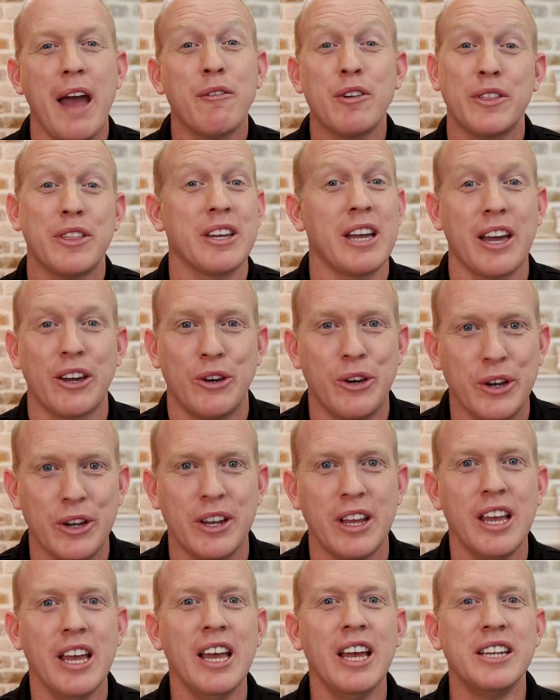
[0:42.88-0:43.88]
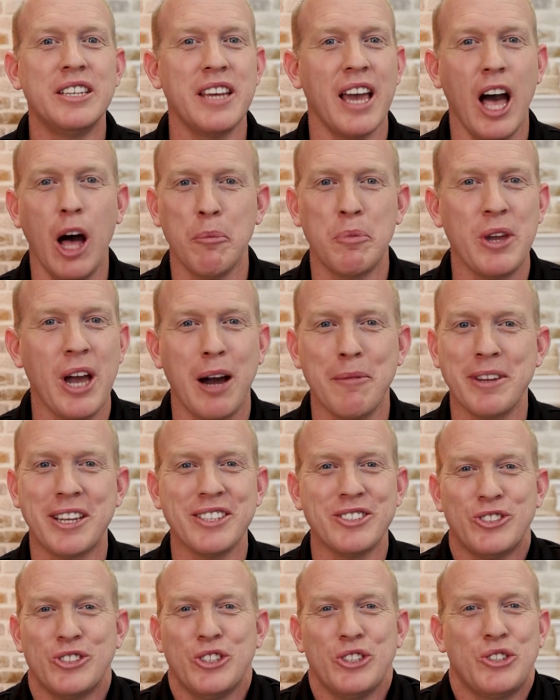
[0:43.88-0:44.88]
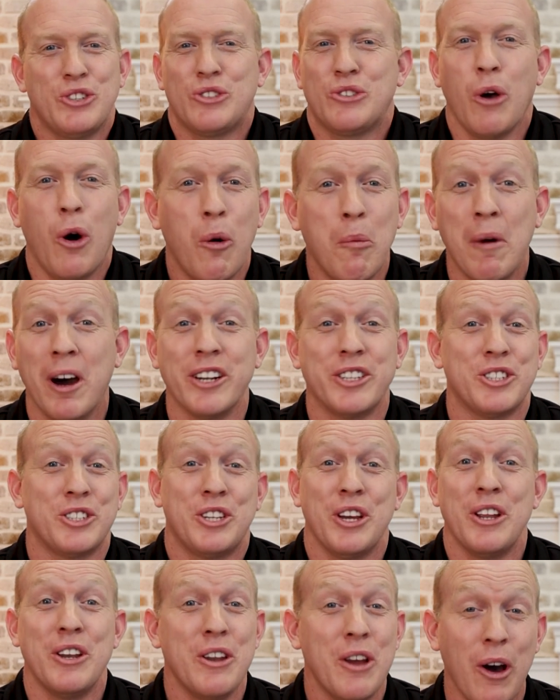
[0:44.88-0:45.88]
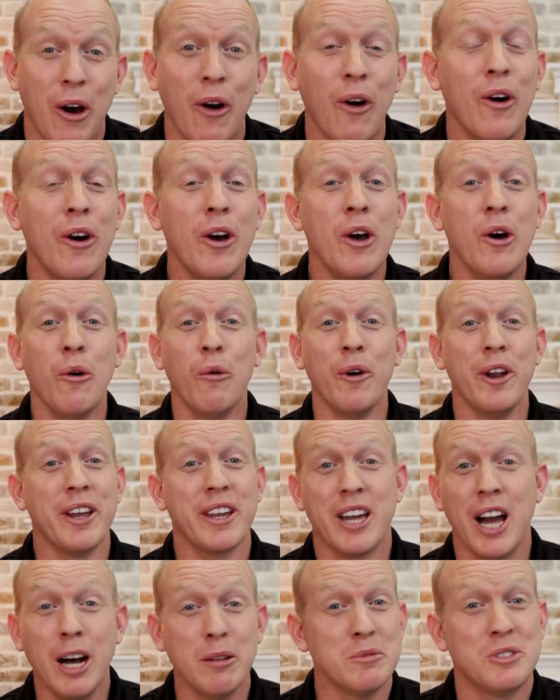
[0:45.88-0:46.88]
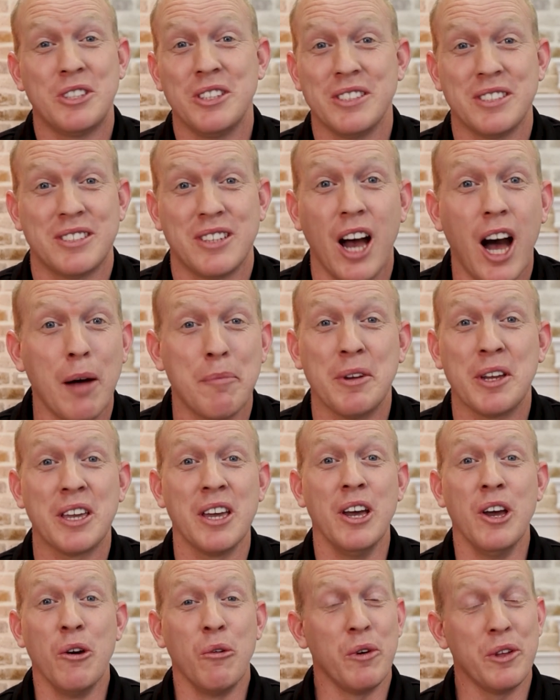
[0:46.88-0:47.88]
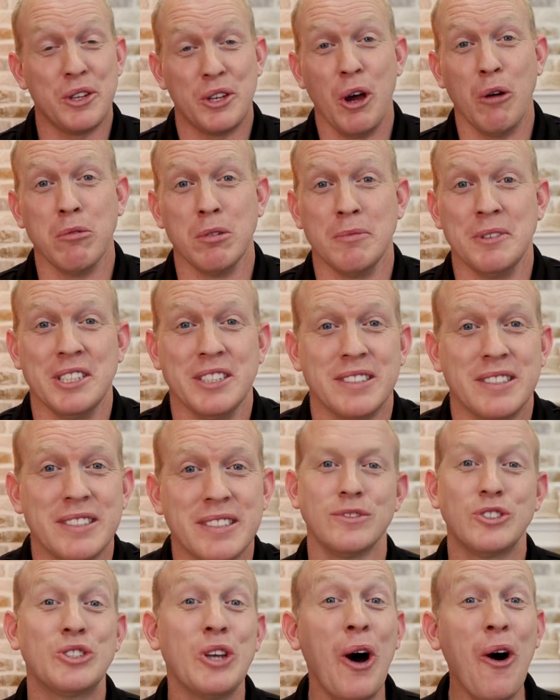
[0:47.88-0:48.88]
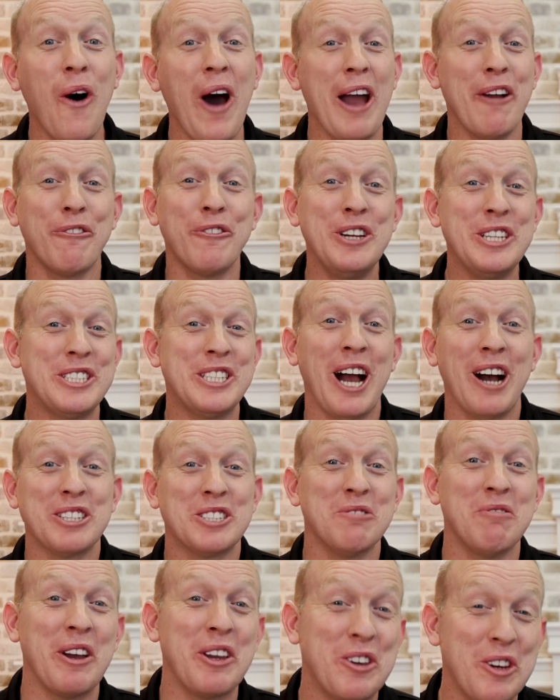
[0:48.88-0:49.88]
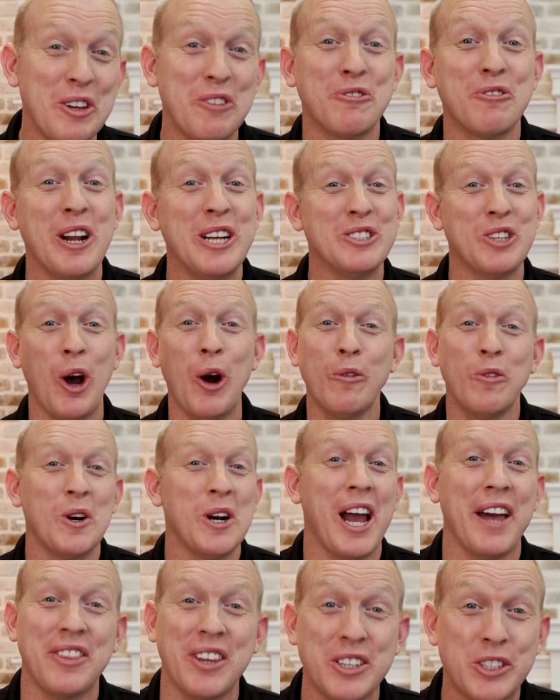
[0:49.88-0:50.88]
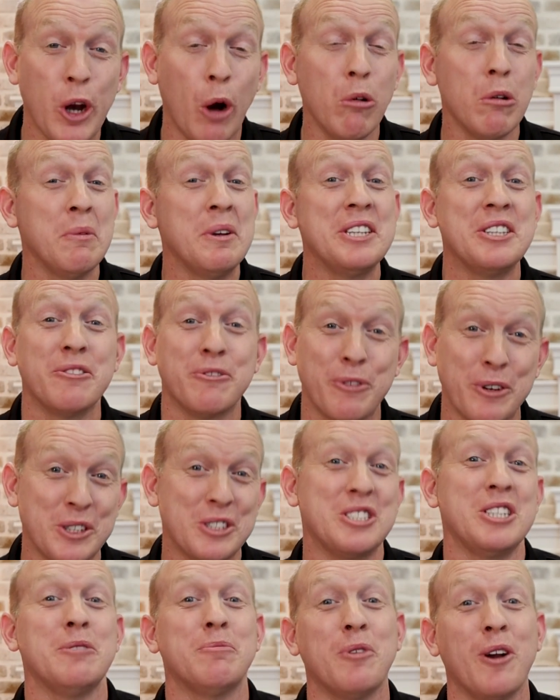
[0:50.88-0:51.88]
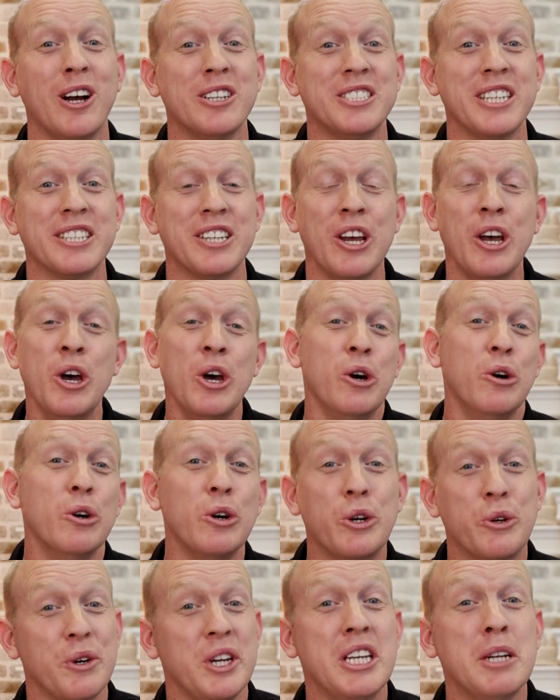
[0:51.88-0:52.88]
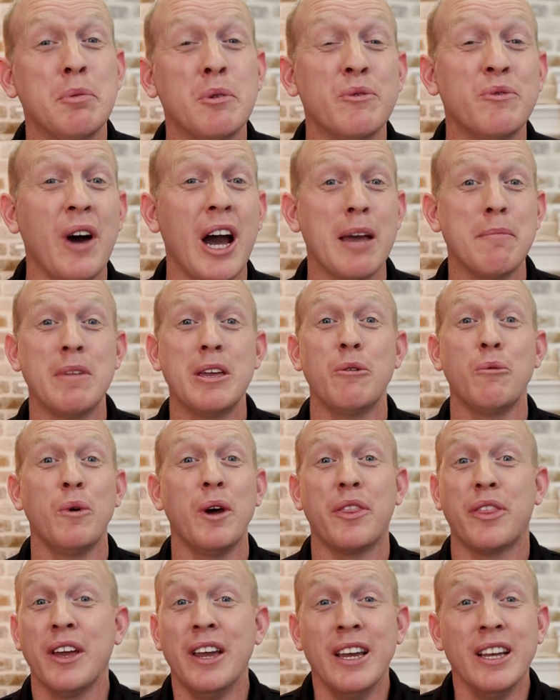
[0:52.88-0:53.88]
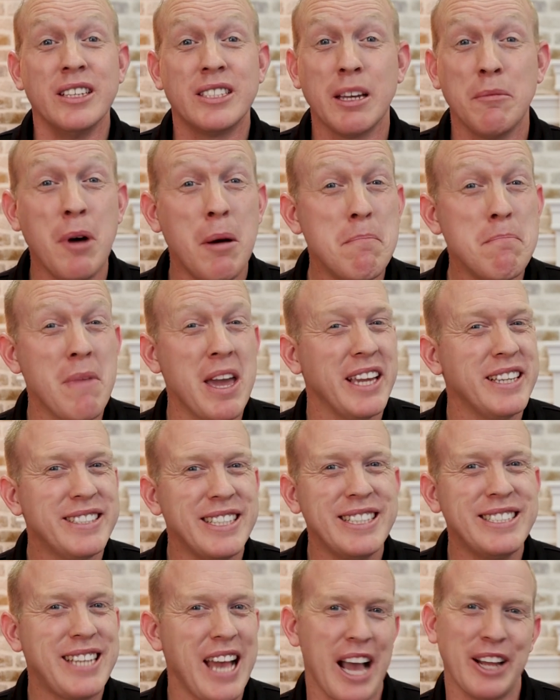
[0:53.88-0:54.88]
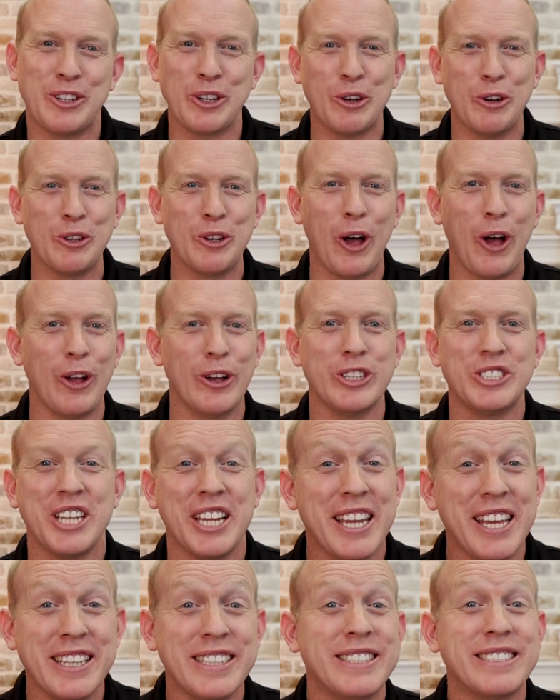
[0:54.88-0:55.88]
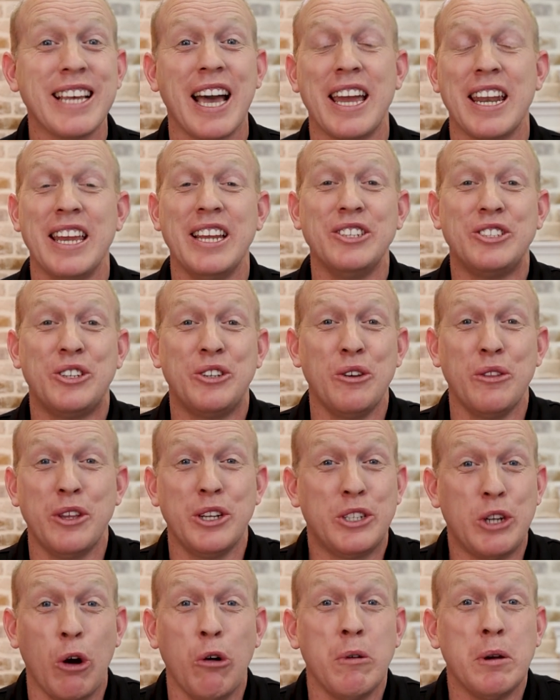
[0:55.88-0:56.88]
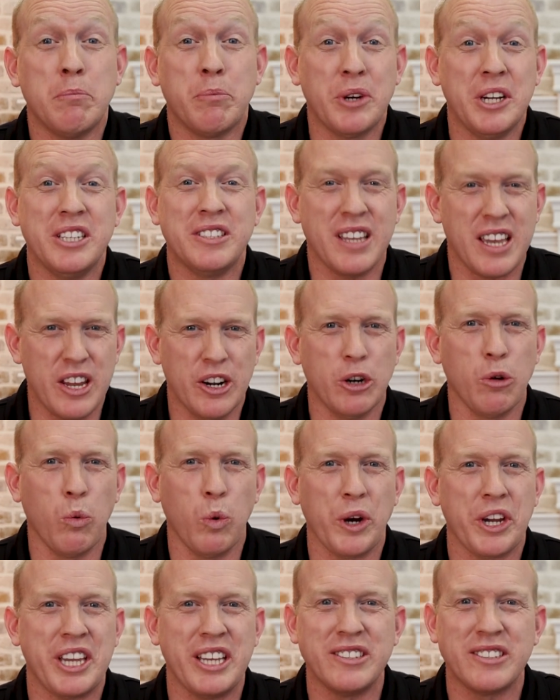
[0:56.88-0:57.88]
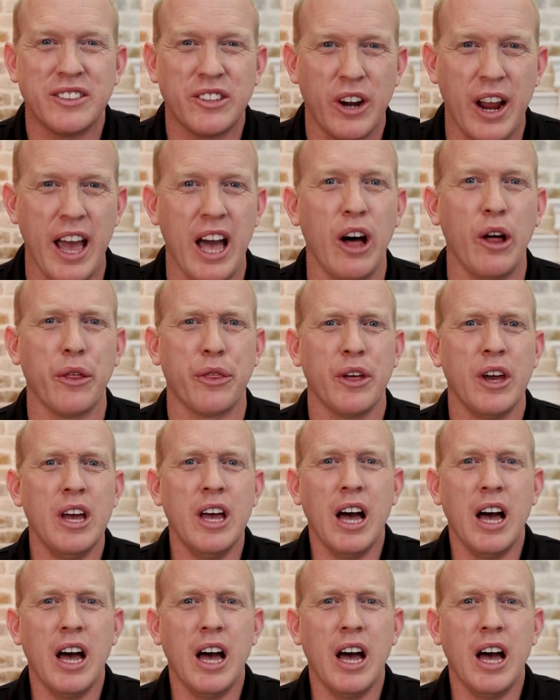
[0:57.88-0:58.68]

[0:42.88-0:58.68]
everything I could to help you out because there's just so much to know when it comes to this topic with Dobermans. So I reached out to my good friends over at the Doberman Diversity Project, who agreed to provide me with some amazing technical knowledge and insight into the Doberman breed's inner workings and their health